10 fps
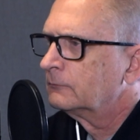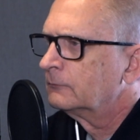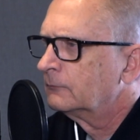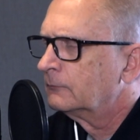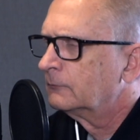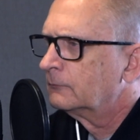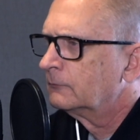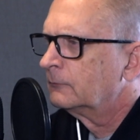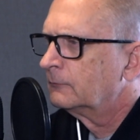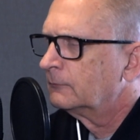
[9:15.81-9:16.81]

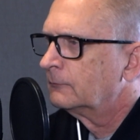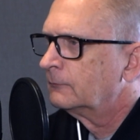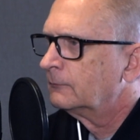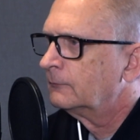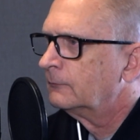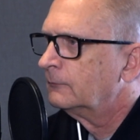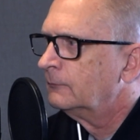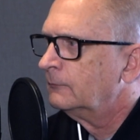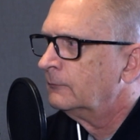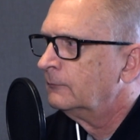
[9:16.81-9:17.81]

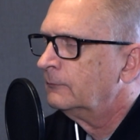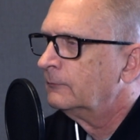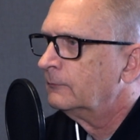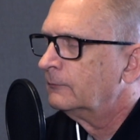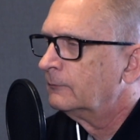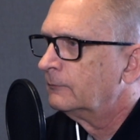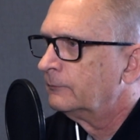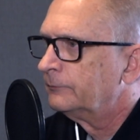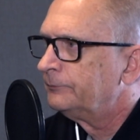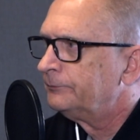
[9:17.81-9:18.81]

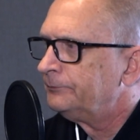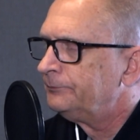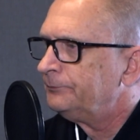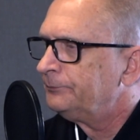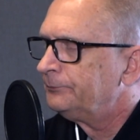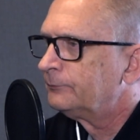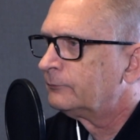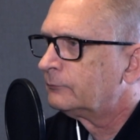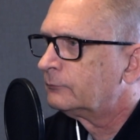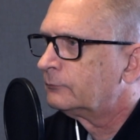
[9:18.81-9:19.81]

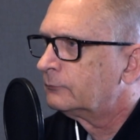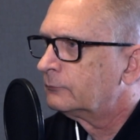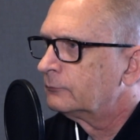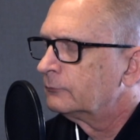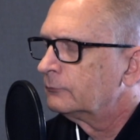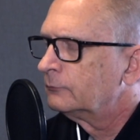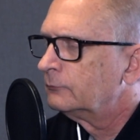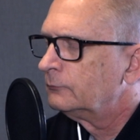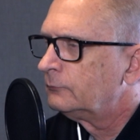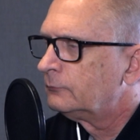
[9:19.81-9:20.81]

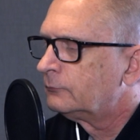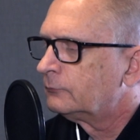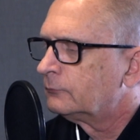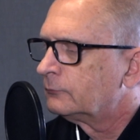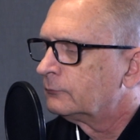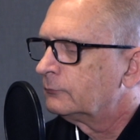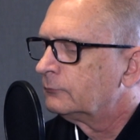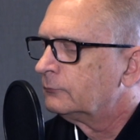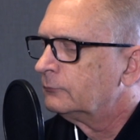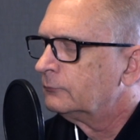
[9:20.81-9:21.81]

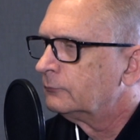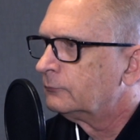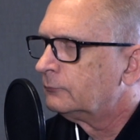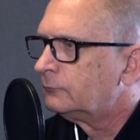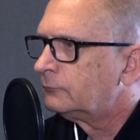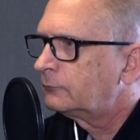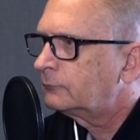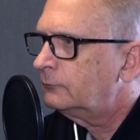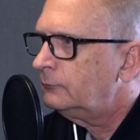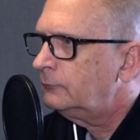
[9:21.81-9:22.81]

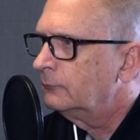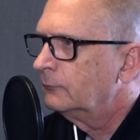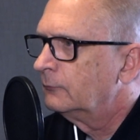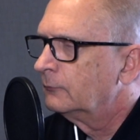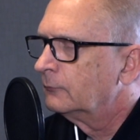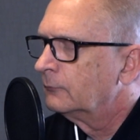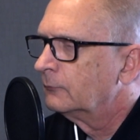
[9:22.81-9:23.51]
No words are spoken by the person on screen.